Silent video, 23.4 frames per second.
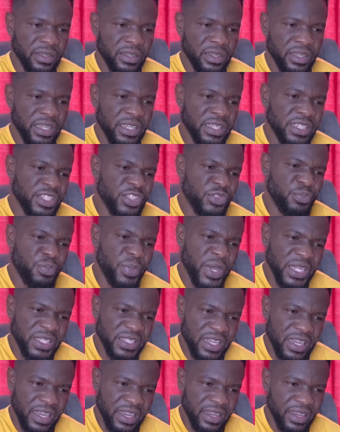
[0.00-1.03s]
it is
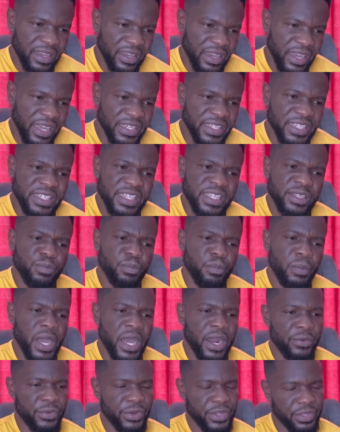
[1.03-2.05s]
better I didn't
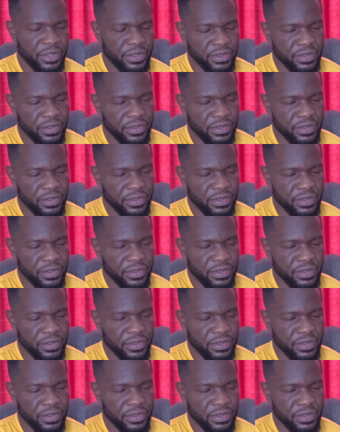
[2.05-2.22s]
marry.